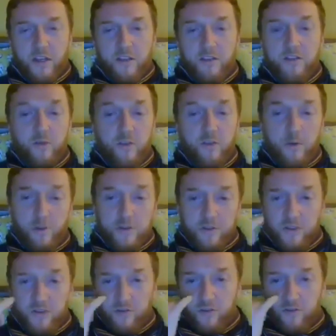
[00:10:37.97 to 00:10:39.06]
The story
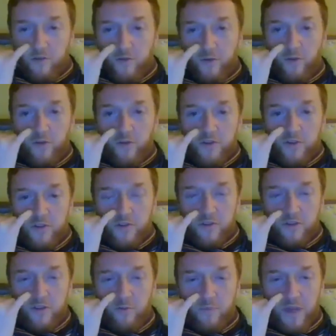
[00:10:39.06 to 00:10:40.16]
wasn't true, of course.
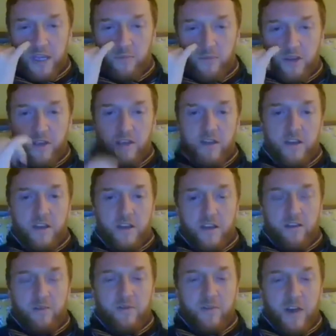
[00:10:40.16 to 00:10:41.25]
The baby,
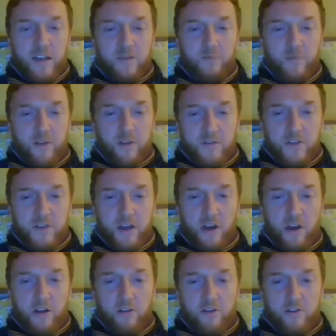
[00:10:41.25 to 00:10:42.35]
in fact, belonged to
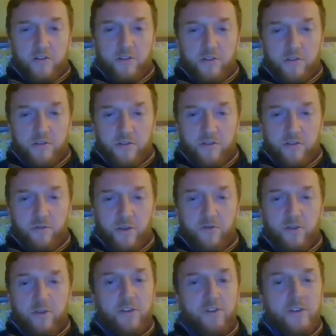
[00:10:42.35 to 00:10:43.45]
Carlos, the
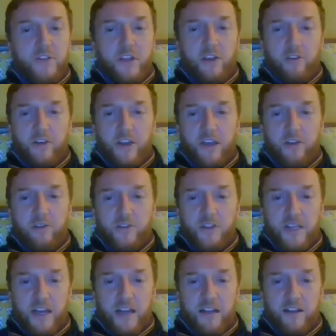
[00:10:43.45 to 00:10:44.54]
revolutionary who
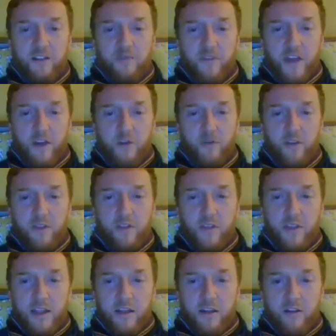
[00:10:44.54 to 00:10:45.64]
she'd had an affair with
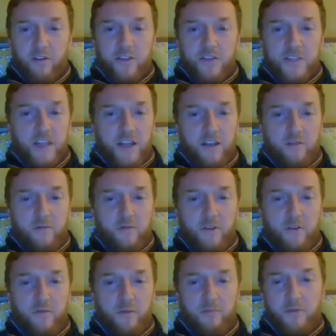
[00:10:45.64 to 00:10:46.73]
on the set
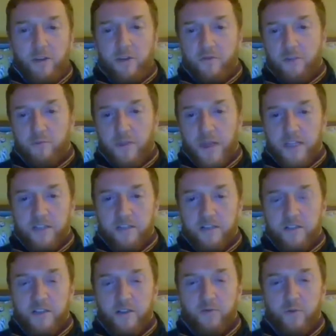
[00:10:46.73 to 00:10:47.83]
of the Mexican
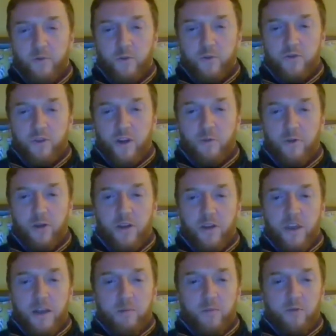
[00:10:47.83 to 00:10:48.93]
Civil War drama.
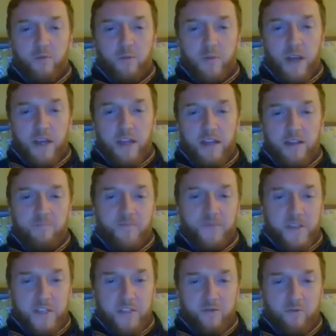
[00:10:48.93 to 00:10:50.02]
But Romaine,
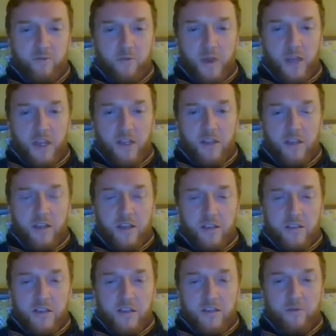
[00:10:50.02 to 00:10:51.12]
decent Romaine,
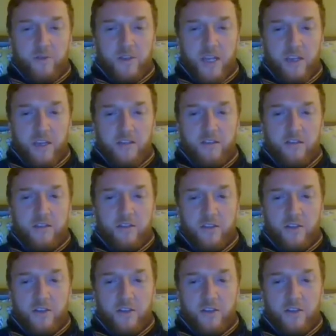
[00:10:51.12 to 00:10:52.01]
said it was his.